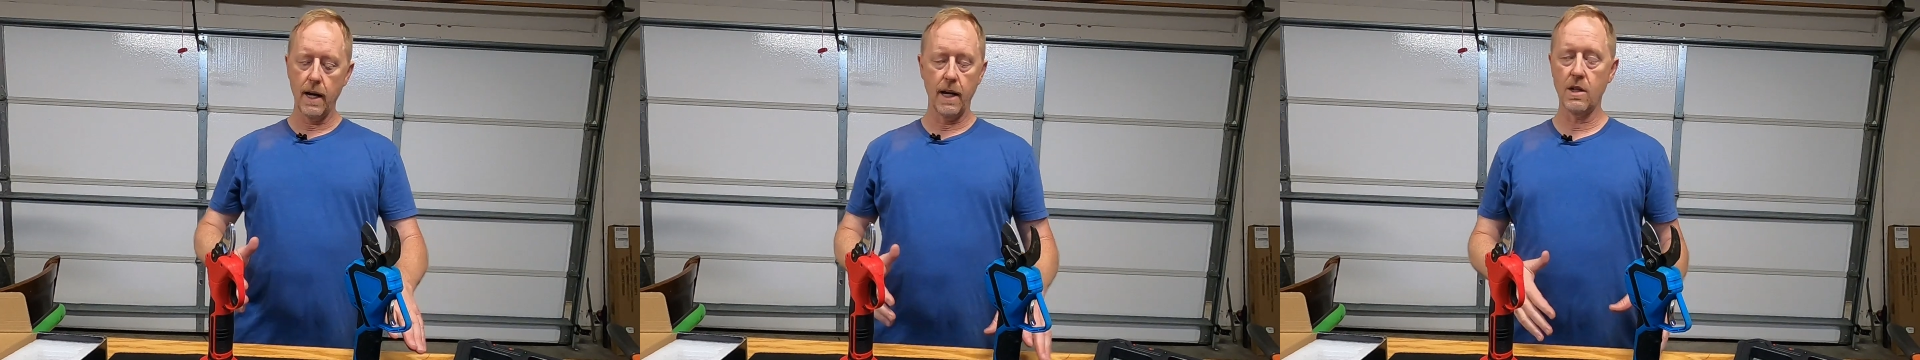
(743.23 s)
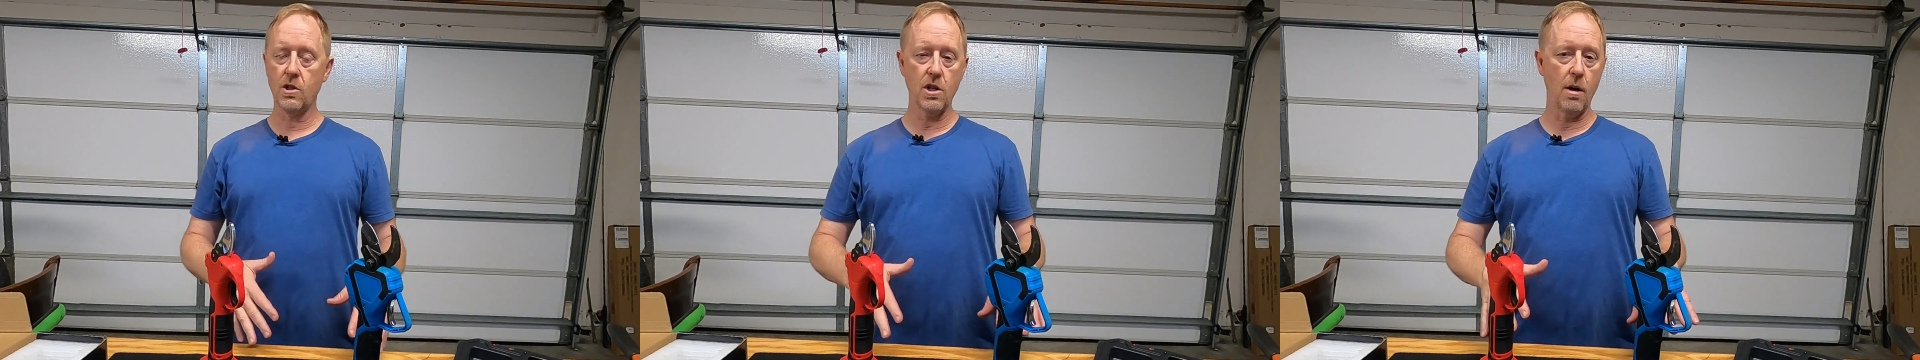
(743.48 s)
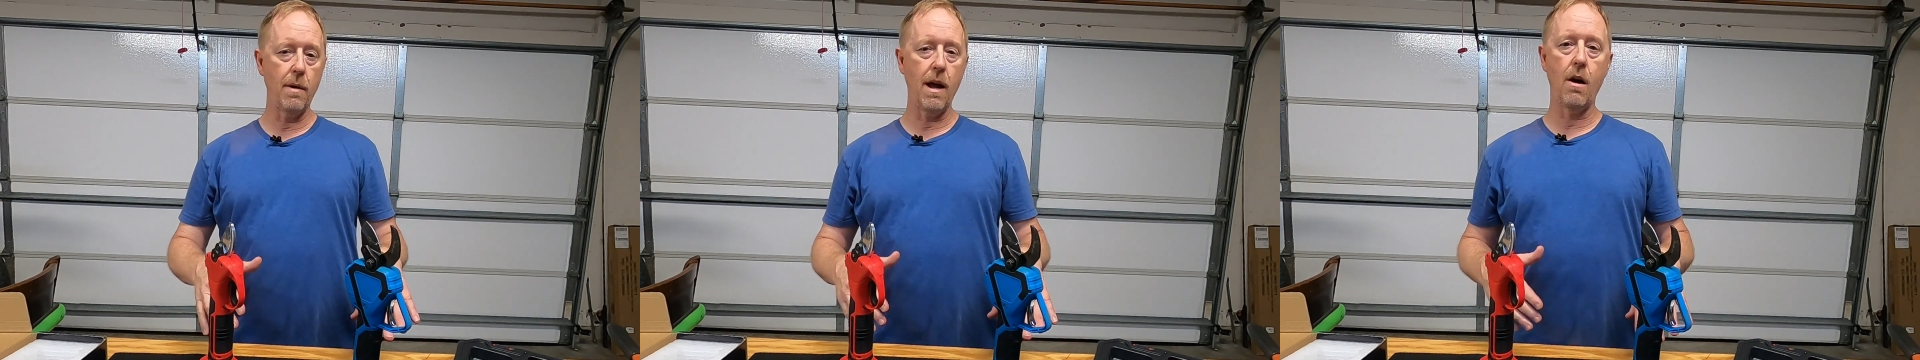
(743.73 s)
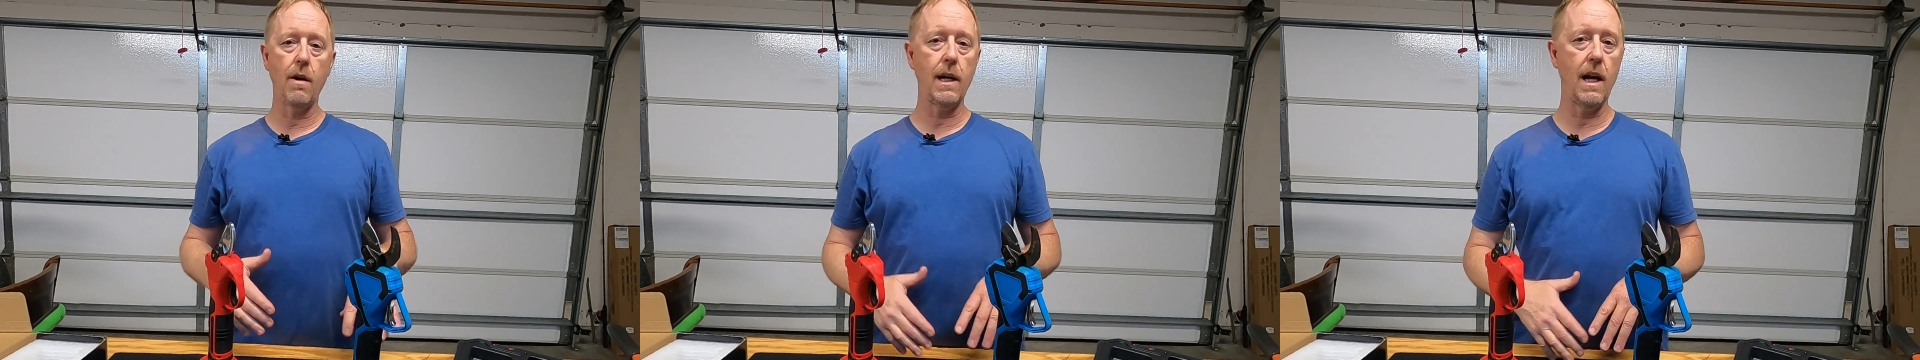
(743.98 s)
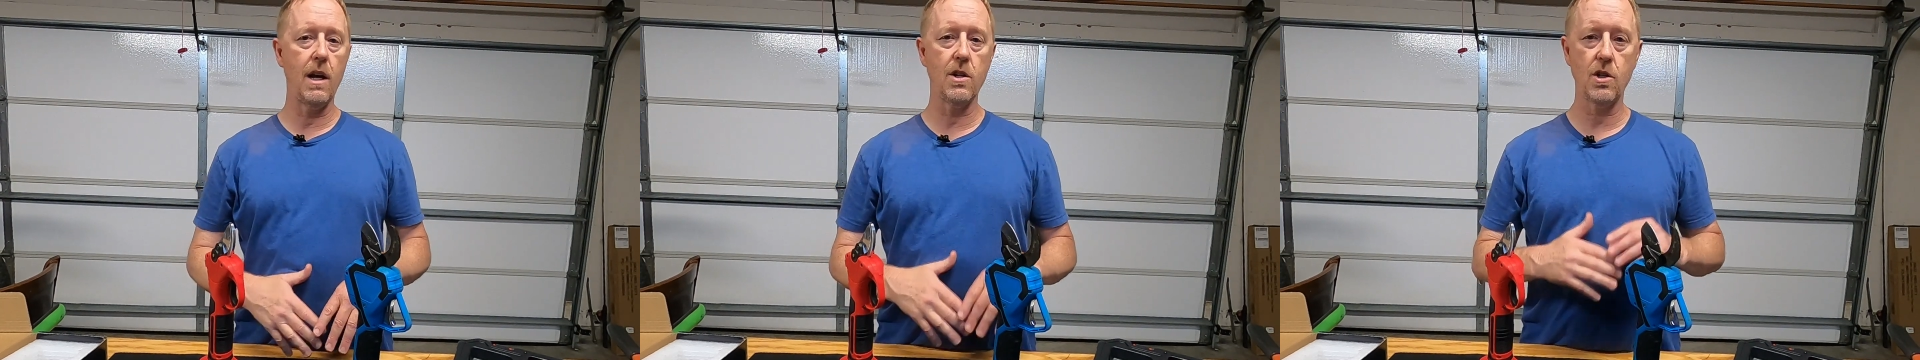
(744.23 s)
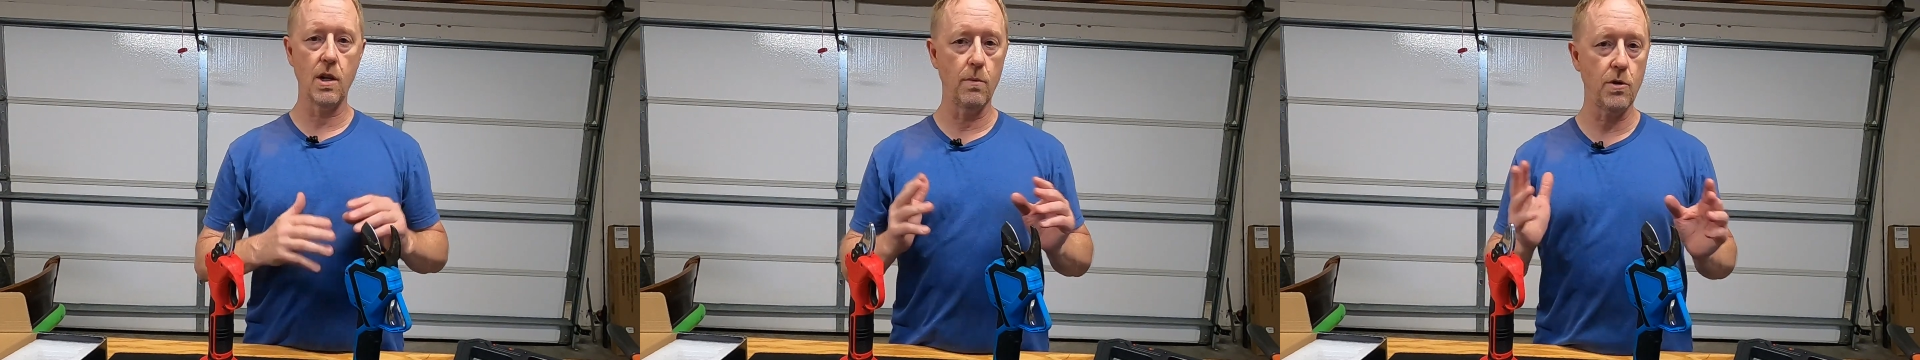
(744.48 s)
and somehow it
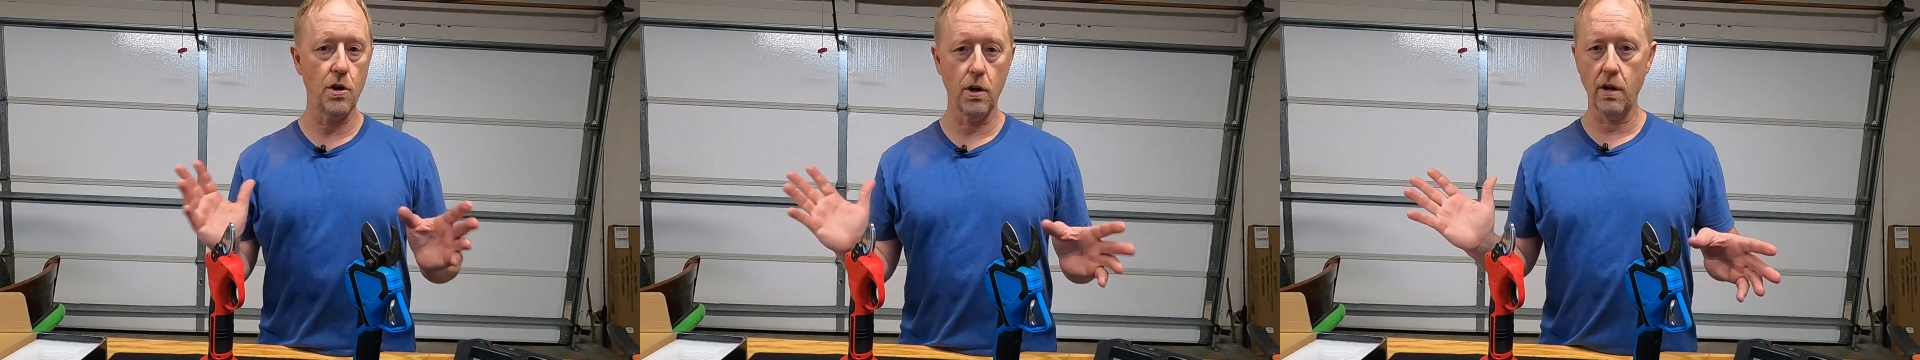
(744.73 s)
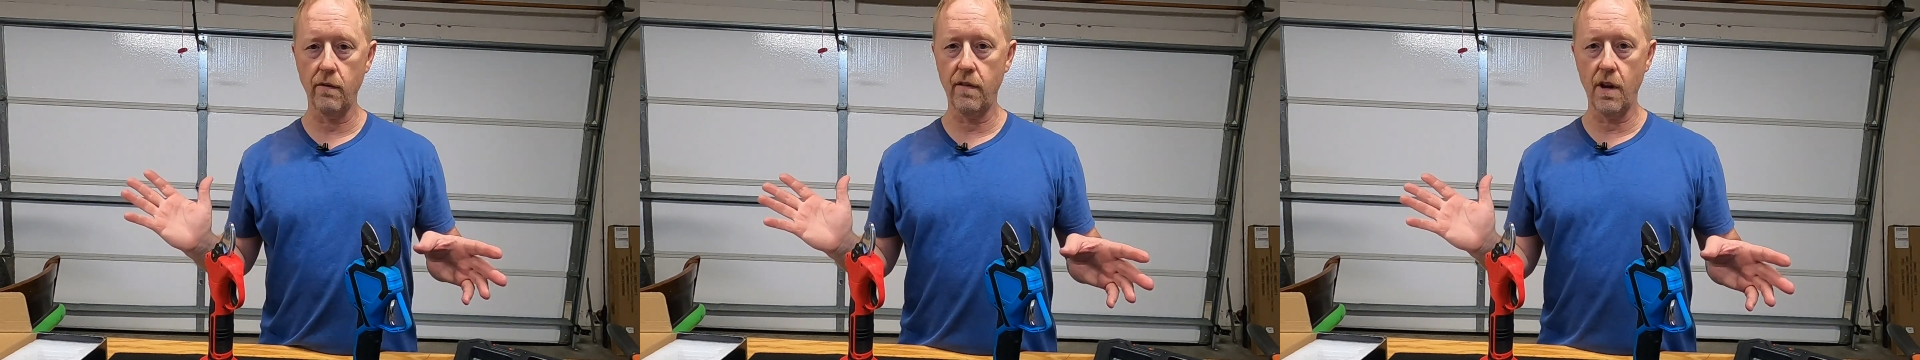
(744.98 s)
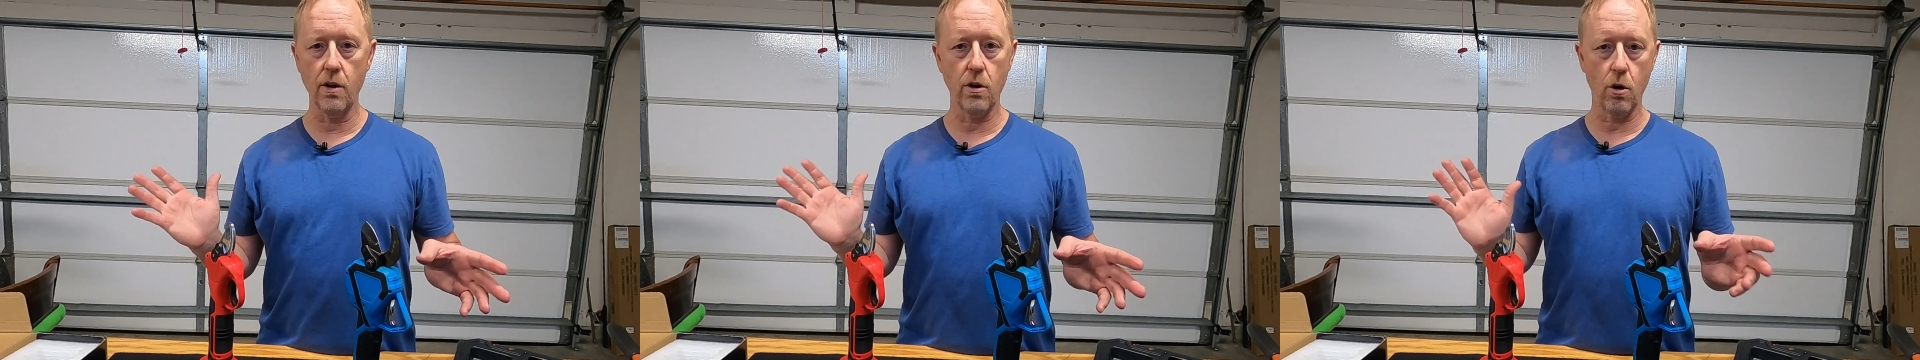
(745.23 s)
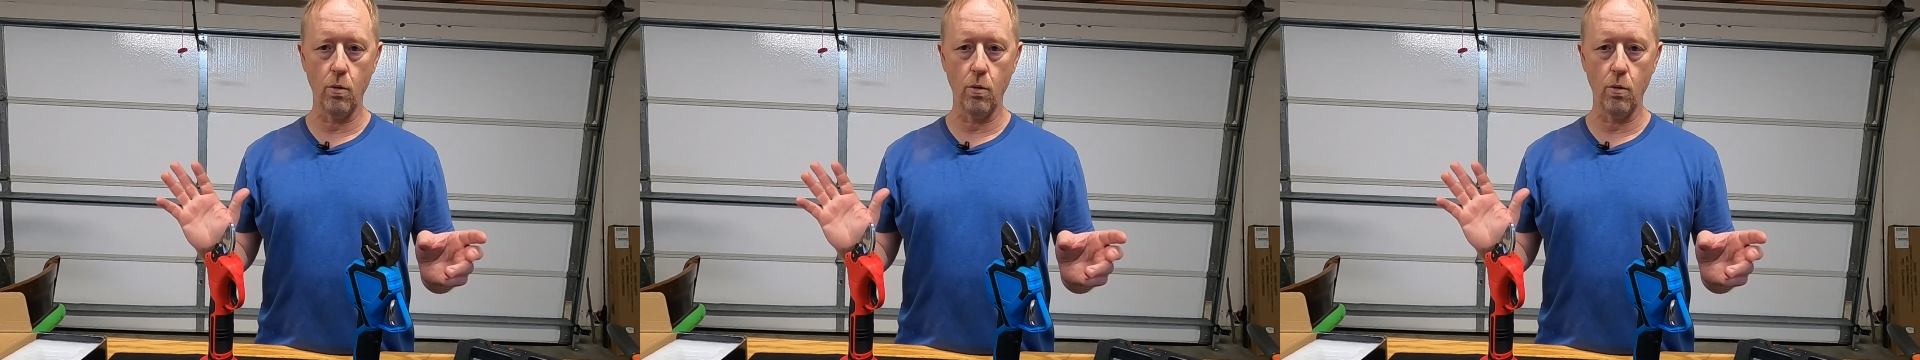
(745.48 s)
has some circuit failure